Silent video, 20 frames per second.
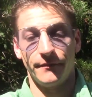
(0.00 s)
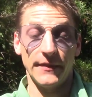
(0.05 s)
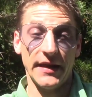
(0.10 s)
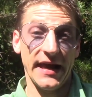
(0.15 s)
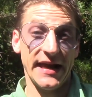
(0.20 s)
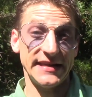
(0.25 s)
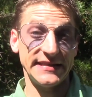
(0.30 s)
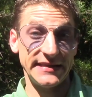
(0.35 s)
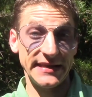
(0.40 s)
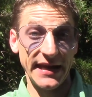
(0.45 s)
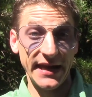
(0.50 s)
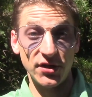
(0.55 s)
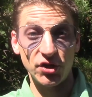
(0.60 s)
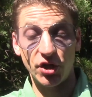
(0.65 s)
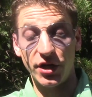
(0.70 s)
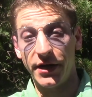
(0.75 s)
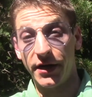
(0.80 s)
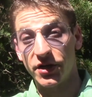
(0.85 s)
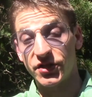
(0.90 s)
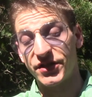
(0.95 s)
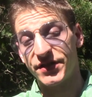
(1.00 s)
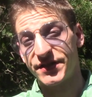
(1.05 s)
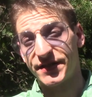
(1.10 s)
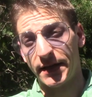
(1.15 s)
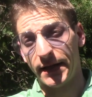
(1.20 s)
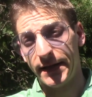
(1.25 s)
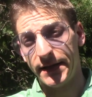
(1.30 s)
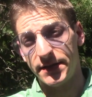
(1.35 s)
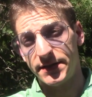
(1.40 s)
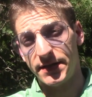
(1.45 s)
As the engineers and
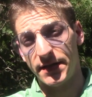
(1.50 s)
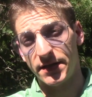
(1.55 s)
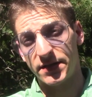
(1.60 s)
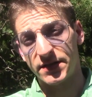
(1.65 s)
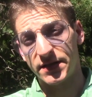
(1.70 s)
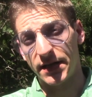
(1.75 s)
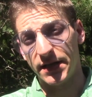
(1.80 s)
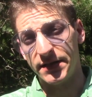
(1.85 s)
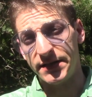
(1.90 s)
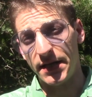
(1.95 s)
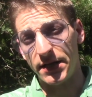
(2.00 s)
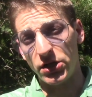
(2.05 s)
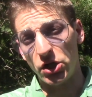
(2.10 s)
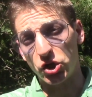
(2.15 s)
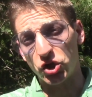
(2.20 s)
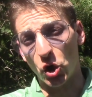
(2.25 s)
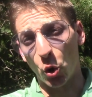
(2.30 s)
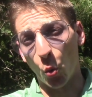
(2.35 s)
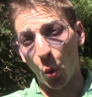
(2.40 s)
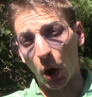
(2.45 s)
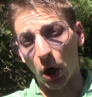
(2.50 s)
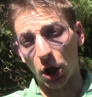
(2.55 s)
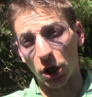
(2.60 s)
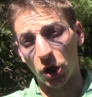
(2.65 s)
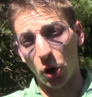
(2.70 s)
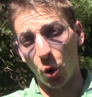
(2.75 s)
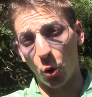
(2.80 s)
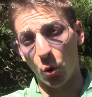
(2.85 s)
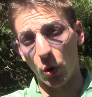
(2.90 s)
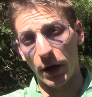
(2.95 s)
scientists continue to
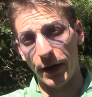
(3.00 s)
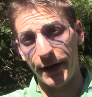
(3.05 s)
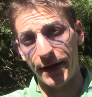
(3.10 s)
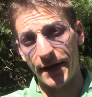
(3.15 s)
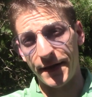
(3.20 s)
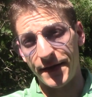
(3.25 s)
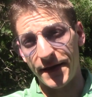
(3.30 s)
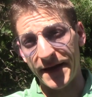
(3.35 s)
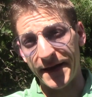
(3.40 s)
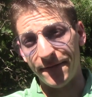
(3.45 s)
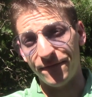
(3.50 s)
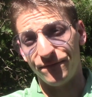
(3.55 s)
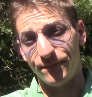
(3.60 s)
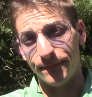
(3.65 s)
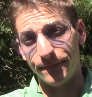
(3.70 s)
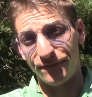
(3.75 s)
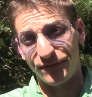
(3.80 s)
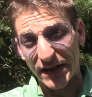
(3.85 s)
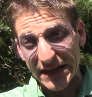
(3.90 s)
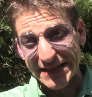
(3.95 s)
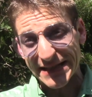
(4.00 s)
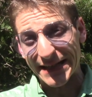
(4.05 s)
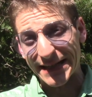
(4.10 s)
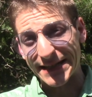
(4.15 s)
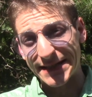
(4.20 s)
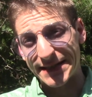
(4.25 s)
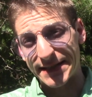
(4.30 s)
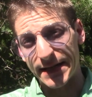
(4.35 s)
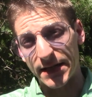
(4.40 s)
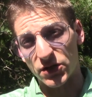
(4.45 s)
work on the
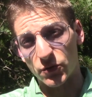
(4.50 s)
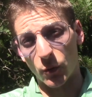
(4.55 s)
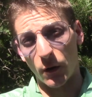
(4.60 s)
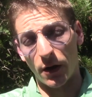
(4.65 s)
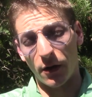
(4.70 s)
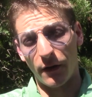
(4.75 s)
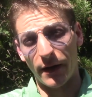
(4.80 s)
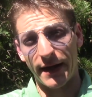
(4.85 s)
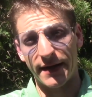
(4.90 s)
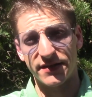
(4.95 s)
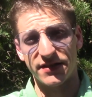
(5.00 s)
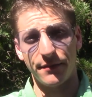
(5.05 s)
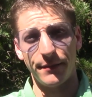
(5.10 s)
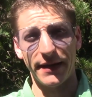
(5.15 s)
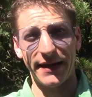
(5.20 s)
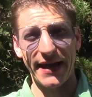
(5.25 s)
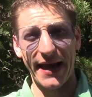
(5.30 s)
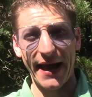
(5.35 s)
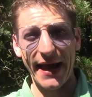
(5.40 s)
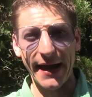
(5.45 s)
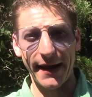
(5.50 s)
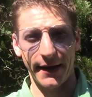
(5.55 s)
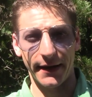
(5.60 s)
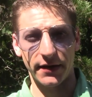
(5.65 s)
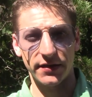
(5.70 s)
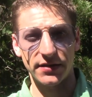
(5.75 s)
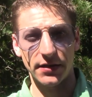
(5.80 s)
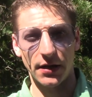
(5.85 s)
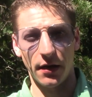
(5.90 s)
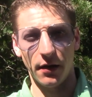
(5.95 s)
physics as well as the
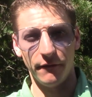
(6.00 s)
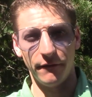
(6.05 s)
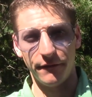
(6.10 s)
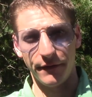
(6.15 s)
mechanics of